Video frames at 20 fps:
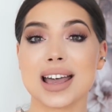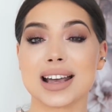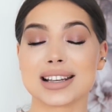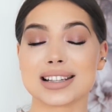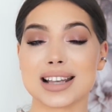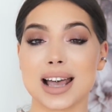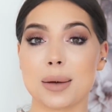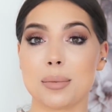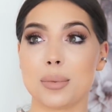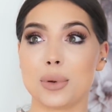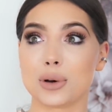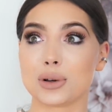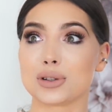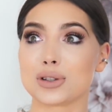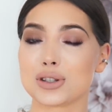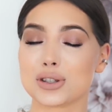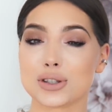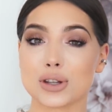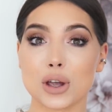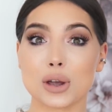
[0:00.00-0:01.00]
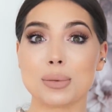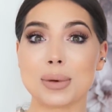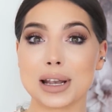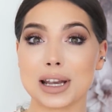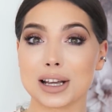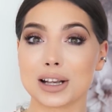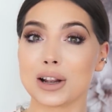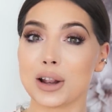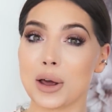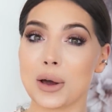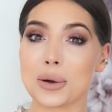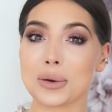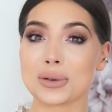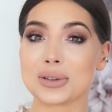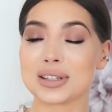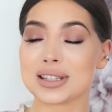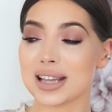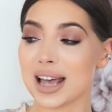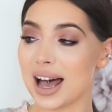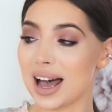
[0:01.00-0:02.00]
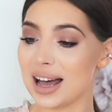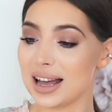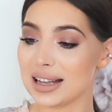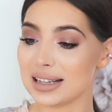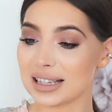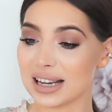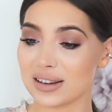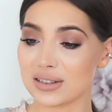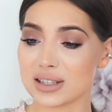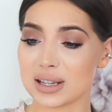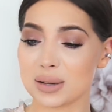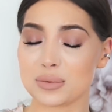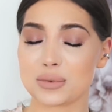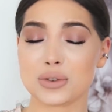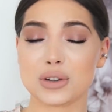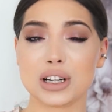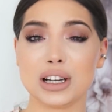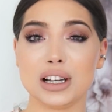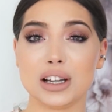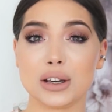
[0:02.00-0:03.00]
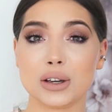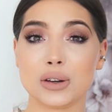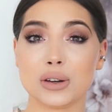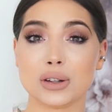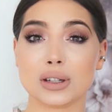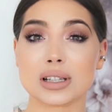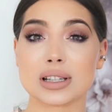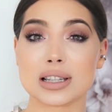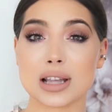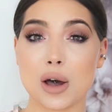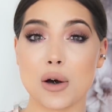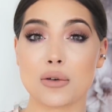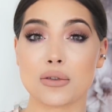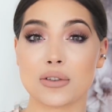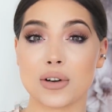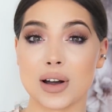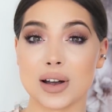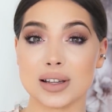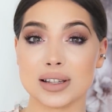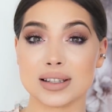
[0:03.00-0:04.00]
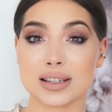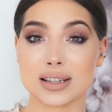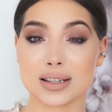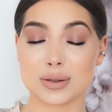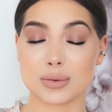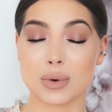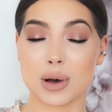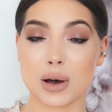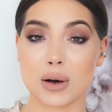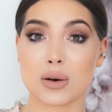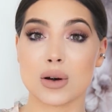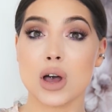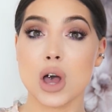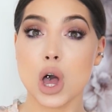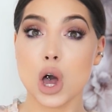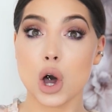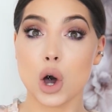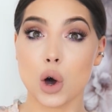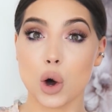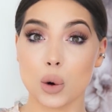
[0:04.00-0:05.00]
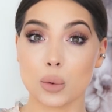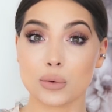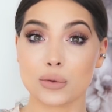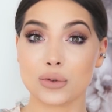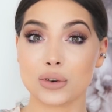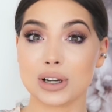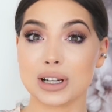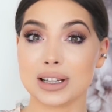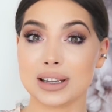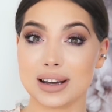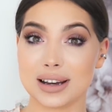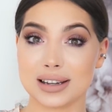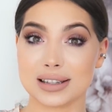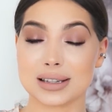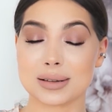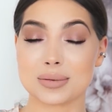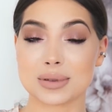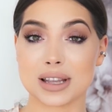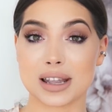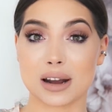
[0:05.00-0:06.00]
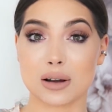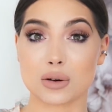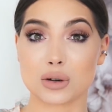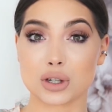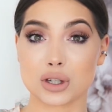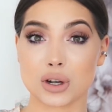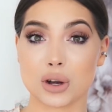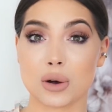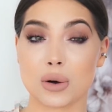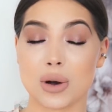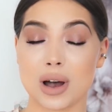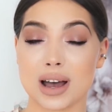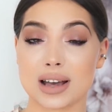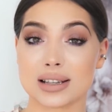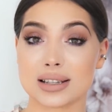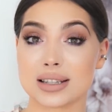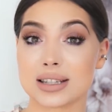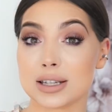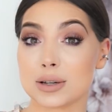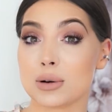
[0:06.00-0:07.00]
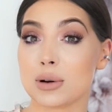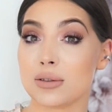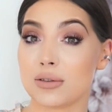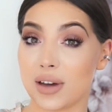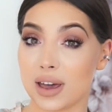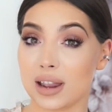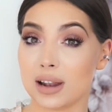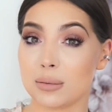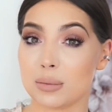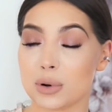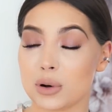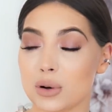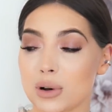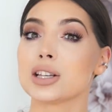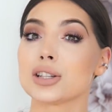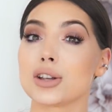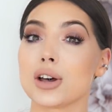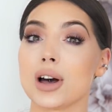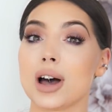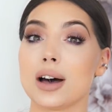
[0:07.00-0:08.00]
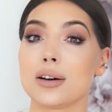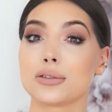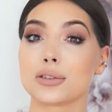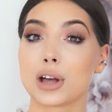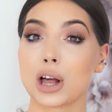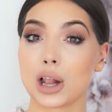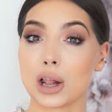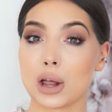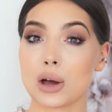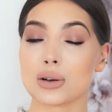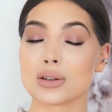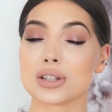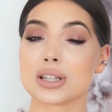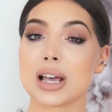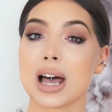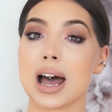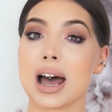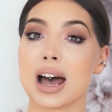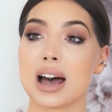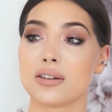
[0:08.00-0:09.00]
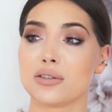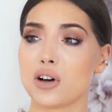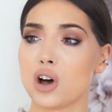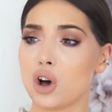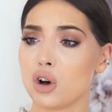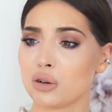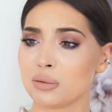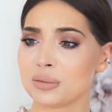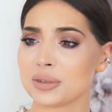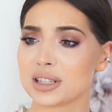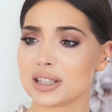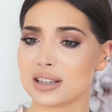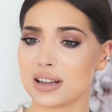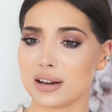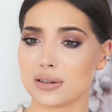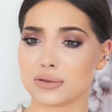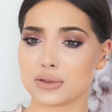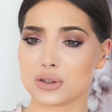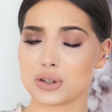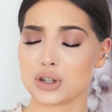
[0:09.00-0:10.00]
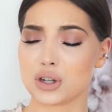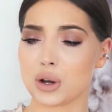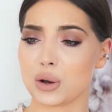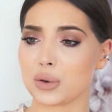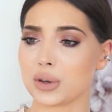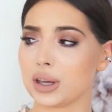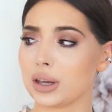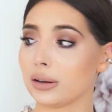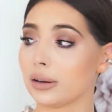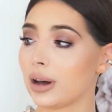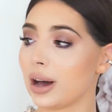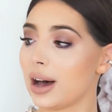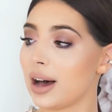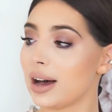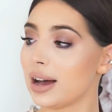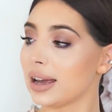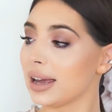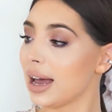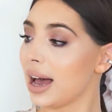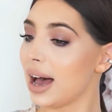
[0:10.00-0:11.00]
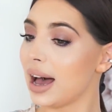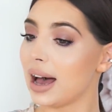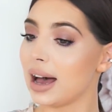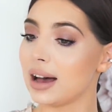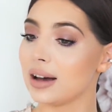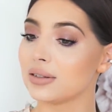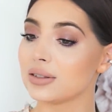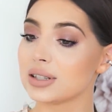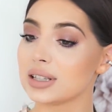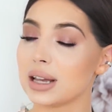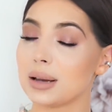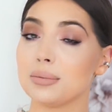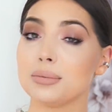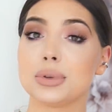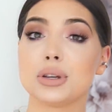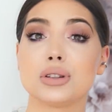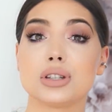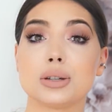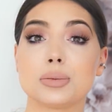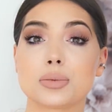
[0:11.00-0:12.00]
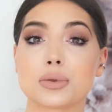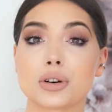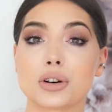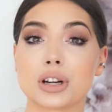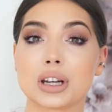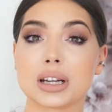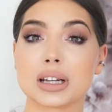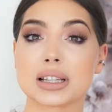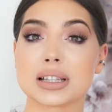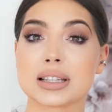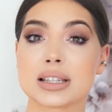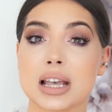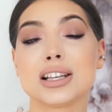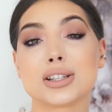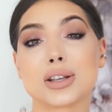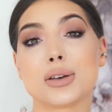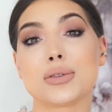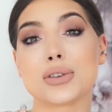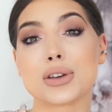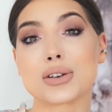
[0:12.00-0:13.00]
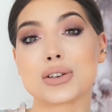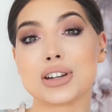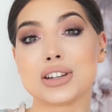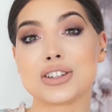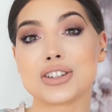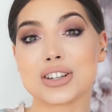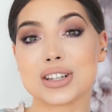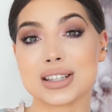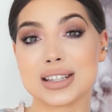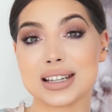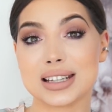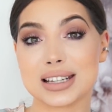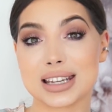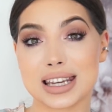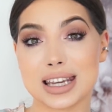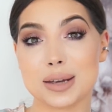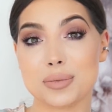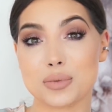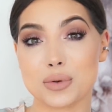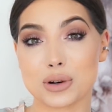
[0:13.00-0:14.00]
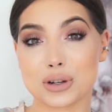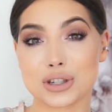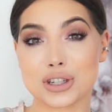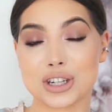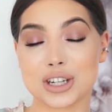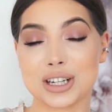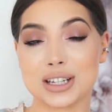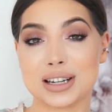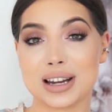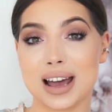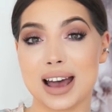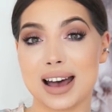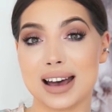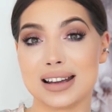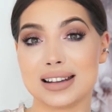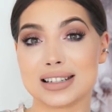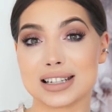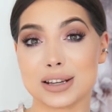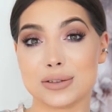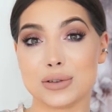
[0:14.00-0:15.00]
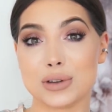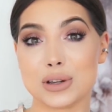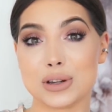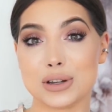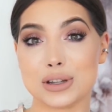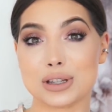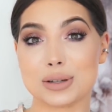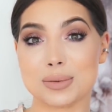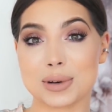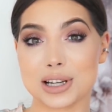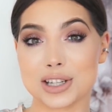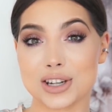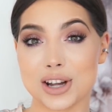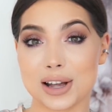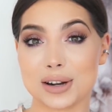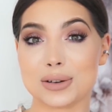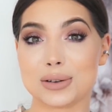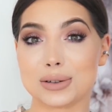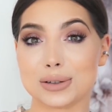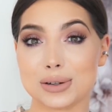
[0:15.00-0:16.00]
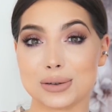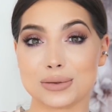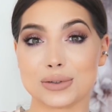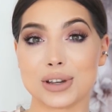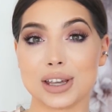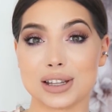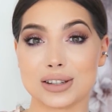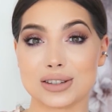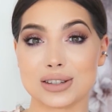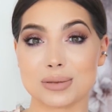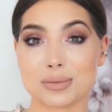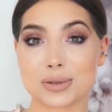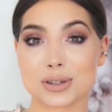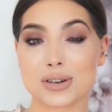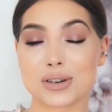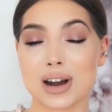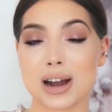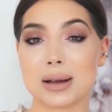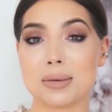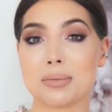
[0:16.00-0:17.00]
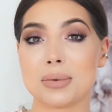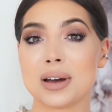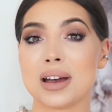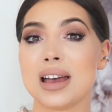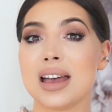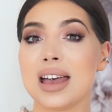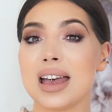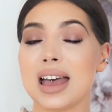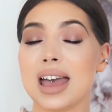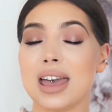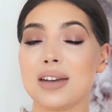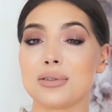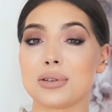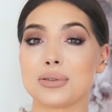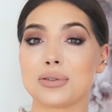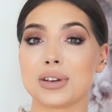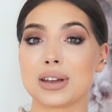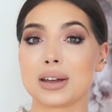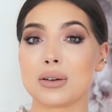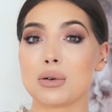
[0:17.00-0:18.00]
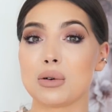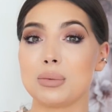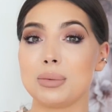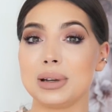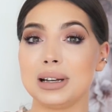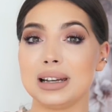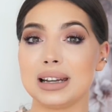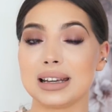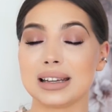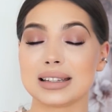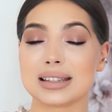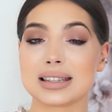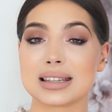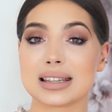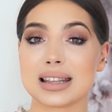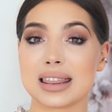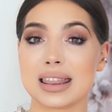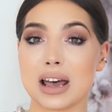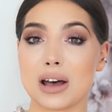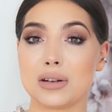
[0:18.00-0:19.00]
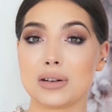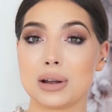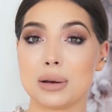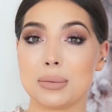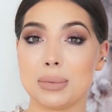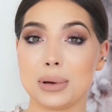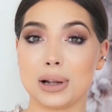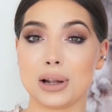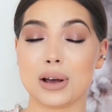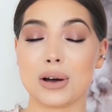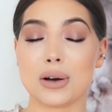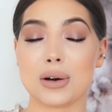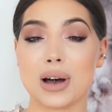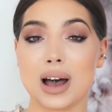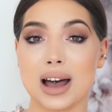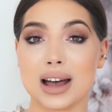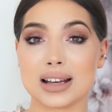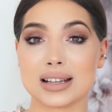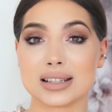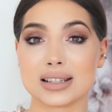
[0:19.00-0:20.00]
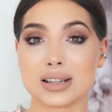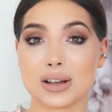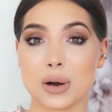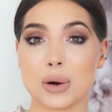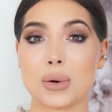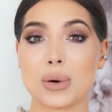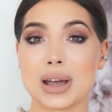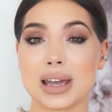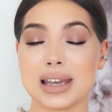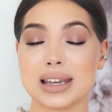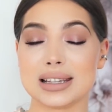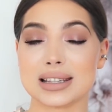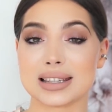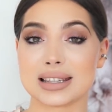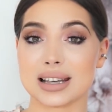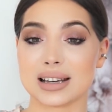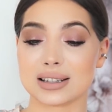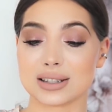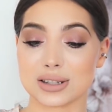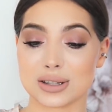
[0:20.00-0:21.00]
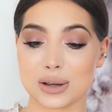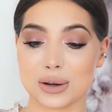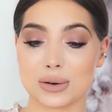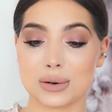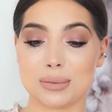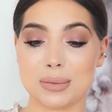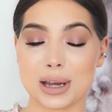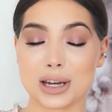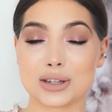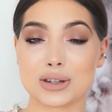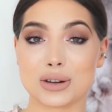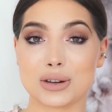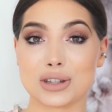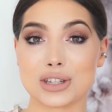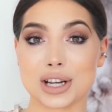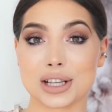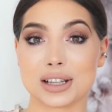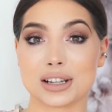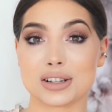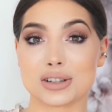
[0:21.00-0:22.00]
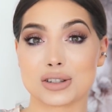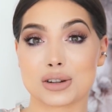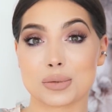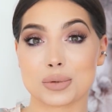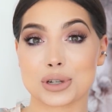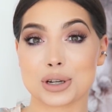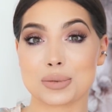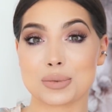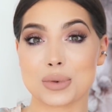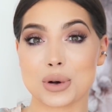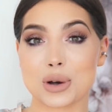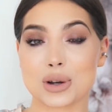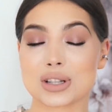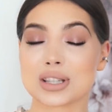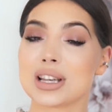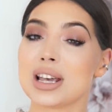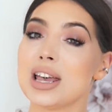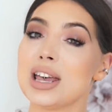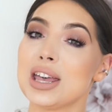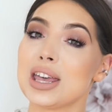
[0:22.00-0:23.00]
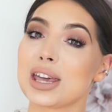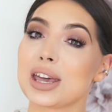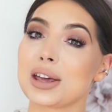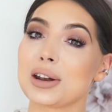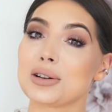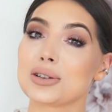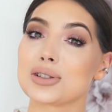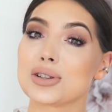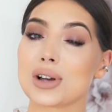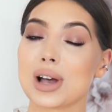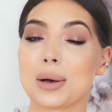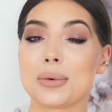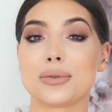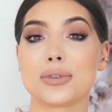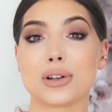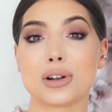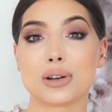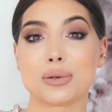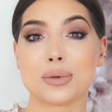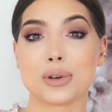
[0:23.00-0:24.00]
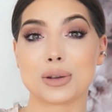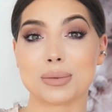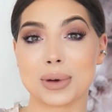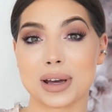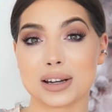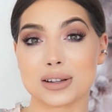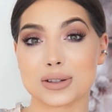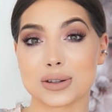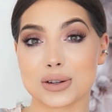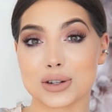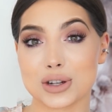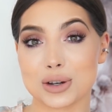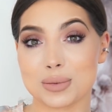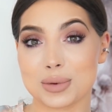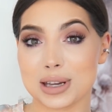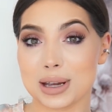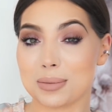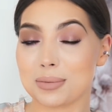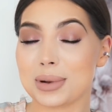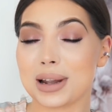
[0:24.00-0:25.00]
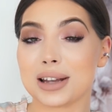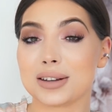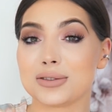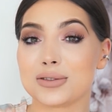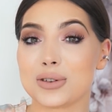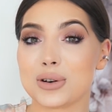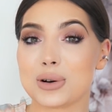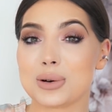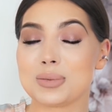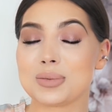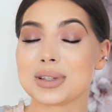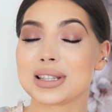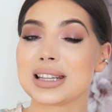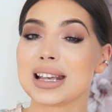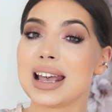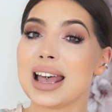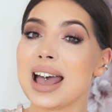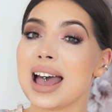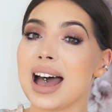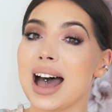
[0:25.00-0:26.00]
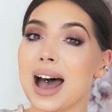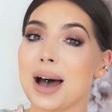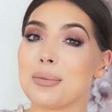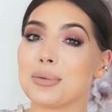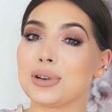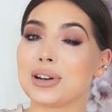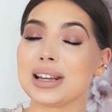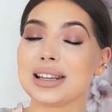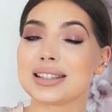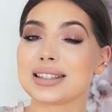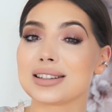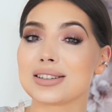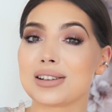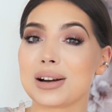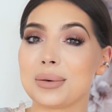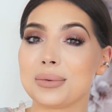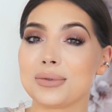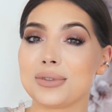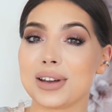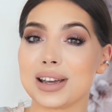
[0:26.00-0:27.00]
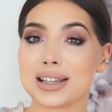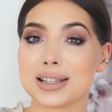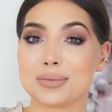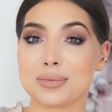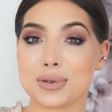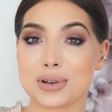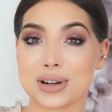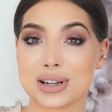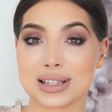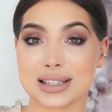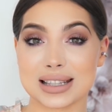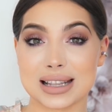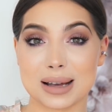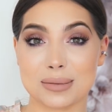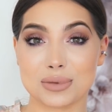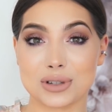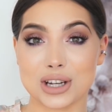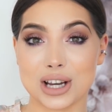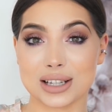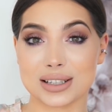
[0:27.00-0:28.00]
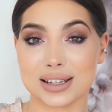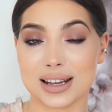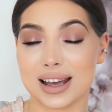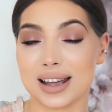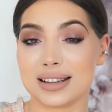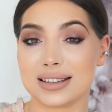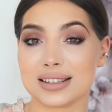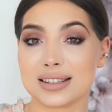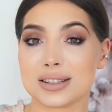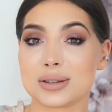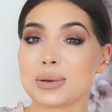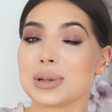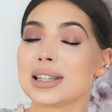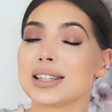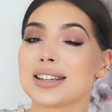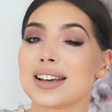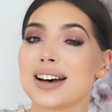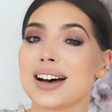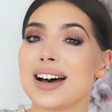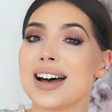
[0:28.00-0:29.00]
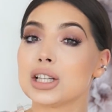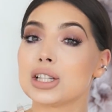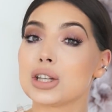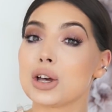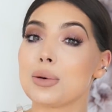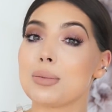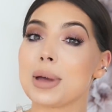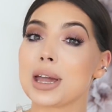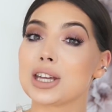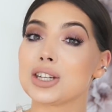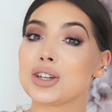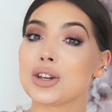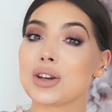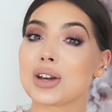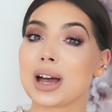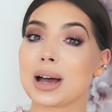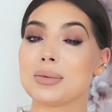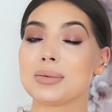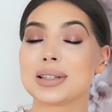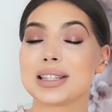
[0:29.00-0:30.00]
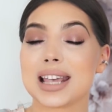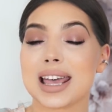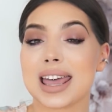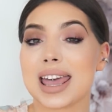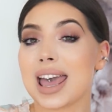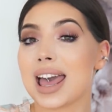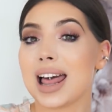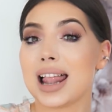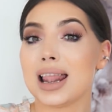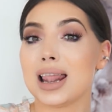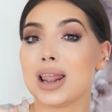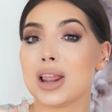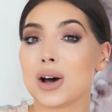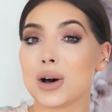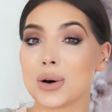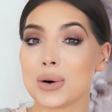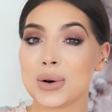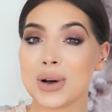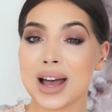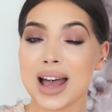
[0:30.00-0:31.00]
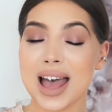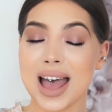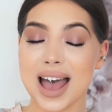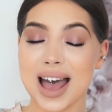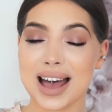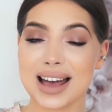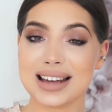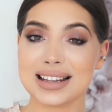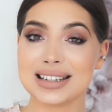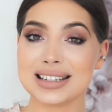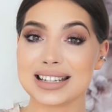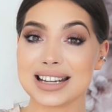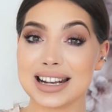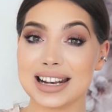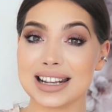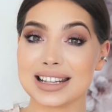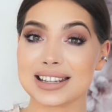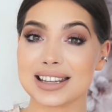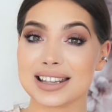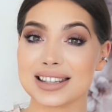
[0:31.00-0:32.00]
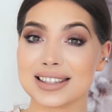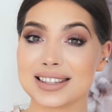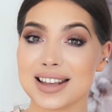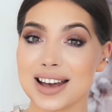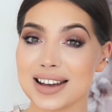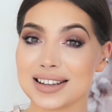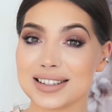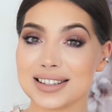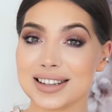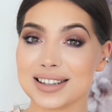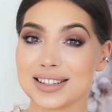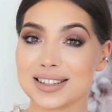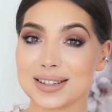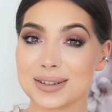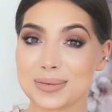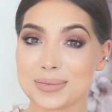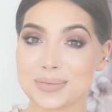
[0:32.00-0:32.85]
because I bought so many clothes and I have some really good sale finds as well. Hopefully the items that I will show are still available. So I have clothes, I have home stuff to show you, I have some beauty products. So if you're interested, keep watching, and if you're new to my channel, don't forget to subscribe. Everything will be linked down below as always, so make sure you check the description box. You can also come follow me on my other social media platforms. I'm on Instagram, Facebook, Snapchat and Twitter. So make sure you come say hello and let's get started.